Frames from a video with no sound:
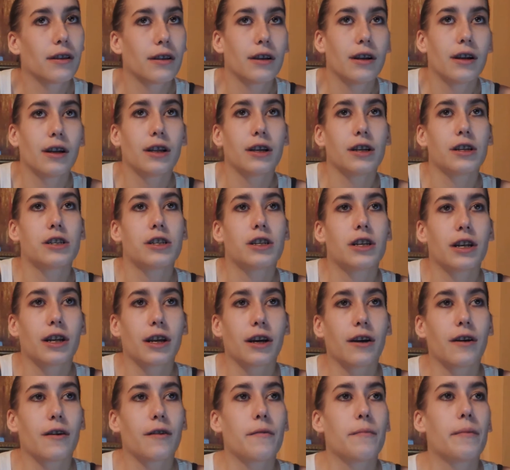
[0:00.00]
at least she
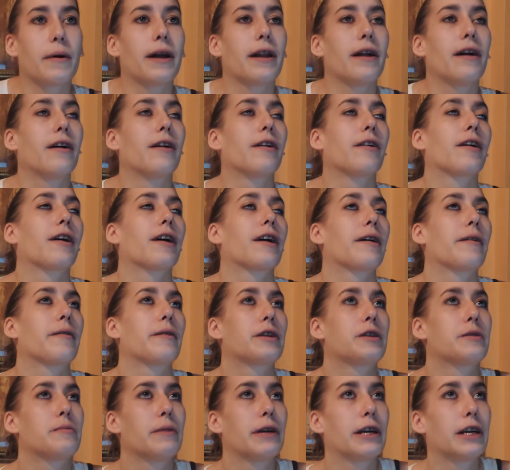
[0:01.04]
didn't go to bed hungry,
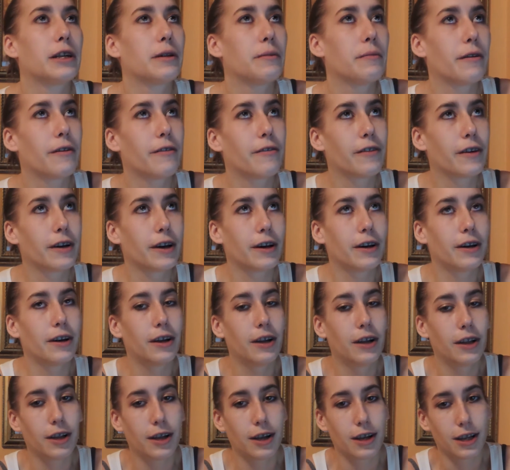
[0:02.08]
which made me feel a
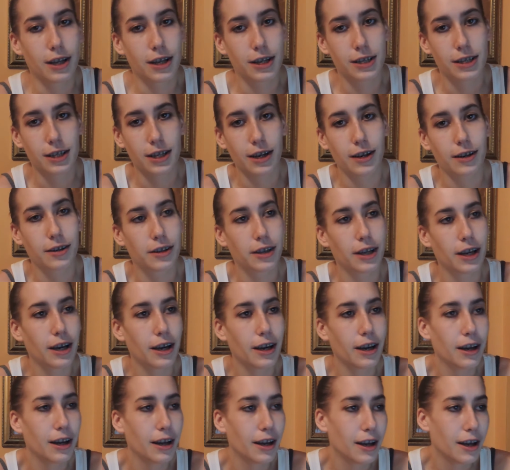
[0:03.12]
whole lot less
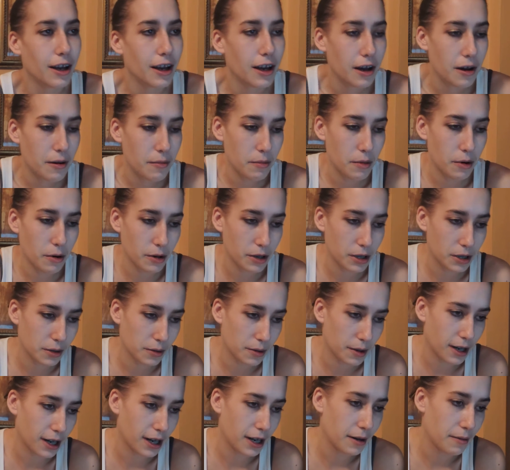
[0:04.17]
guilty. I'm always
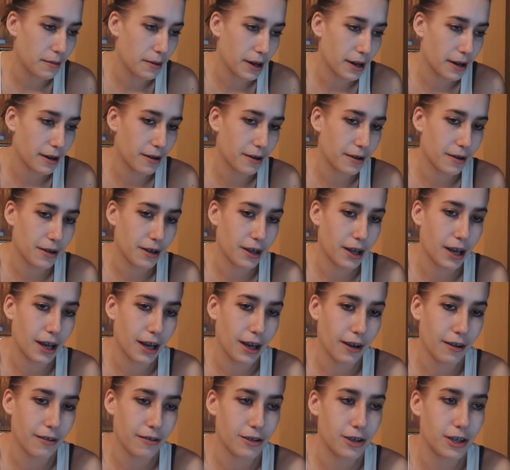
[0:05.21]
worried about
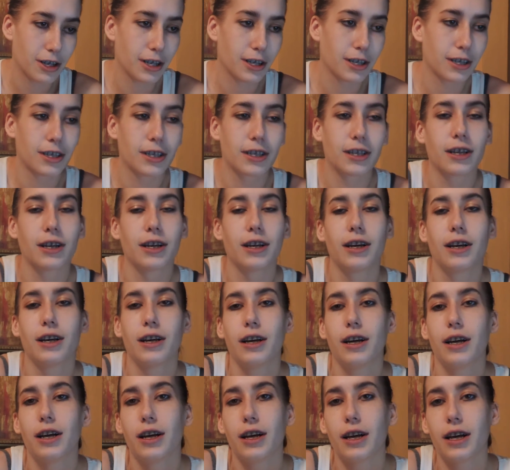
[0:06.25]
if she's
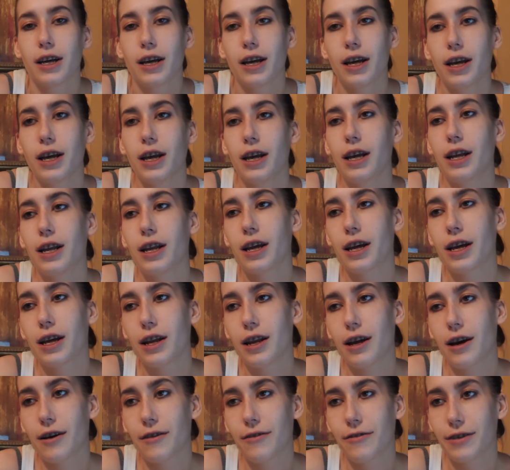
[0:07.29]
eating
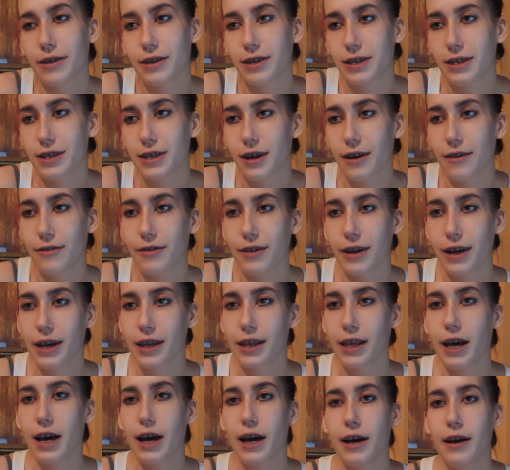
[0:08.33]
enough and stuff like
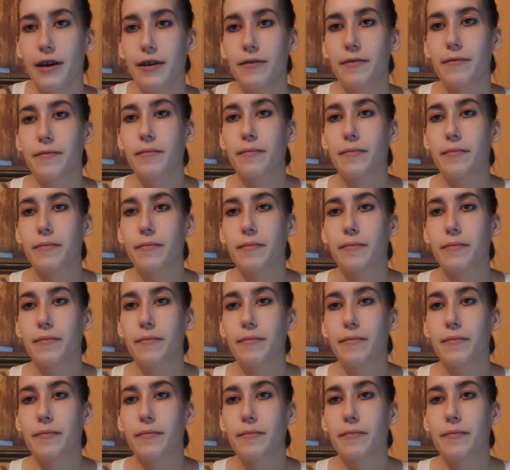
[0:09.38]
that.